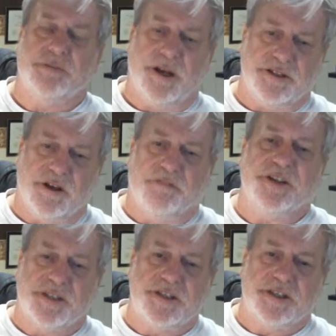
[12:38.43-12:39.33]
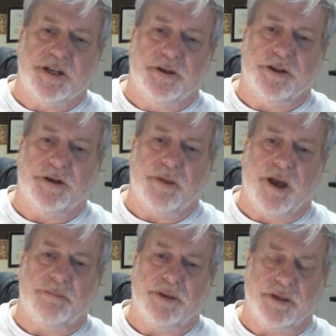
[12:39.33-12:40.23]
myself. That's stealing, in
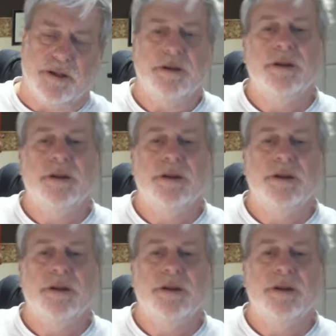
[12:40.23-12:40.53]
my opinion.